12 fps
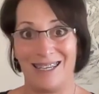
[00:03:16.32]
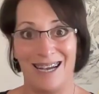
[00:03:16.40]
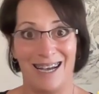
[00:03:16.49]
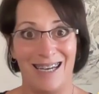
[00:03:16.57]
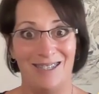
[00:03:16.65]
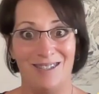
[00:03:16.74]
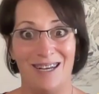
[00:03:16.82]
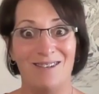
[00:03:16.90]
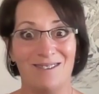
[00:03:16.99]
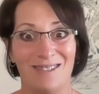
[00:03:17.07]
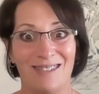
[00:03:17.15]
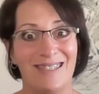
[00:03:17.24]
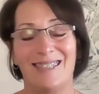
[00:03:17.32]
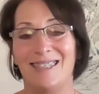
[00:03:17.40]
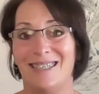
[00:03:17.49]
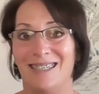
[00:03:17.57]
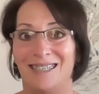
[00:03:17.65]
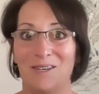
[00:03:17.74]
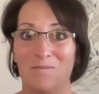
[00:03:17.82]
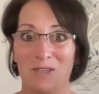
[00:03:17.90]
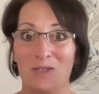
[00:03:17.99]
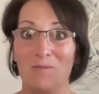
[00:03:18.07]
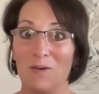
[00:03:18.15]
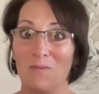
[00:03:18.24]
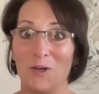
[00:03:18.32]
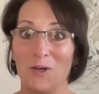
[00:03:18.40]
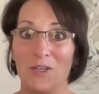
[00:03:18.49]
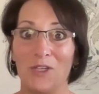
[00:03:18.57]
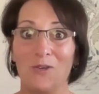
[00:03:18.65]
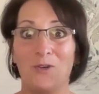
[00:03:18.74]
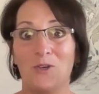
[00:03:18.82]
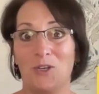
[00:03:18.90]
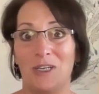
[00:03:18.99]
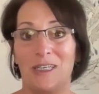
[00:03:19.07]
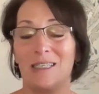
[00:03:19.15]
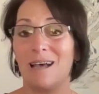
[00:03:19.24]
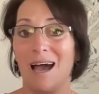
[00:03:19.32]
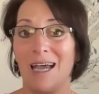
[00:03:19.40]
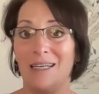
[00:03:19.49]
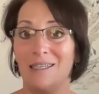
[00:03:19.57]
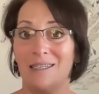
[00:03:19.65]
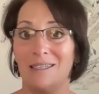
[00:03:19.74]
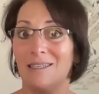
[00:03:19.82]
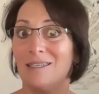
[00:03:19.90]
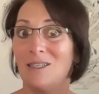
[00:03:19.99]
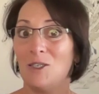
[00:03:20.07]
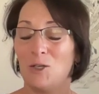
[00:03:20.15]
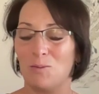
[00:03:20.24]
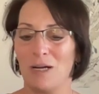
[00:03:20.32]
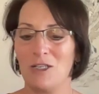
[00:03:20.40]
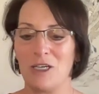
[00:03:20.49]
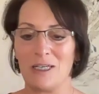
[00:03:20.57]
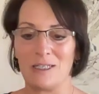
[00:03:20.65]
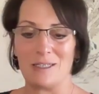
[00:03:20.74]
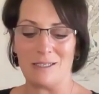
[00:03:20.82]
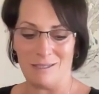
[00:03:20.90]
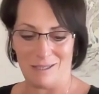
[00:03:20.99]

I don't know. What's one word you could assign to your projects.